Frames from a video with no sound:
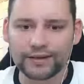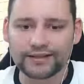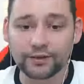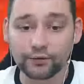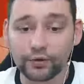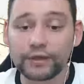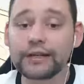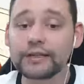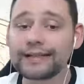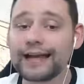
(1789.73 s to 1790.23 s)
as it
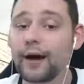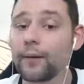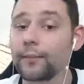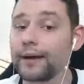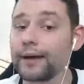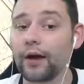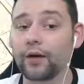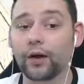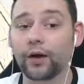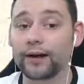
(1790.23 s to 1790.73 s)
really does help
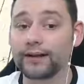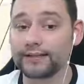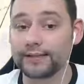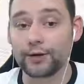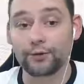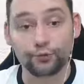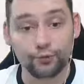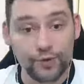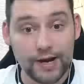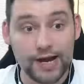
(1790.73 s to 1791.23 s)
me out, guys.
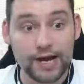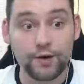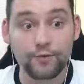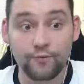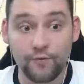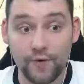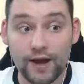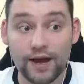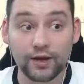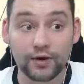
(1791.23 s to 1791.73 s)
It really,
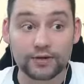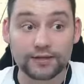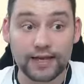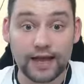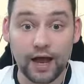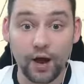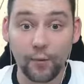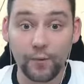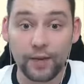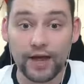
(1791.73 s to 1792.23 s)
really does help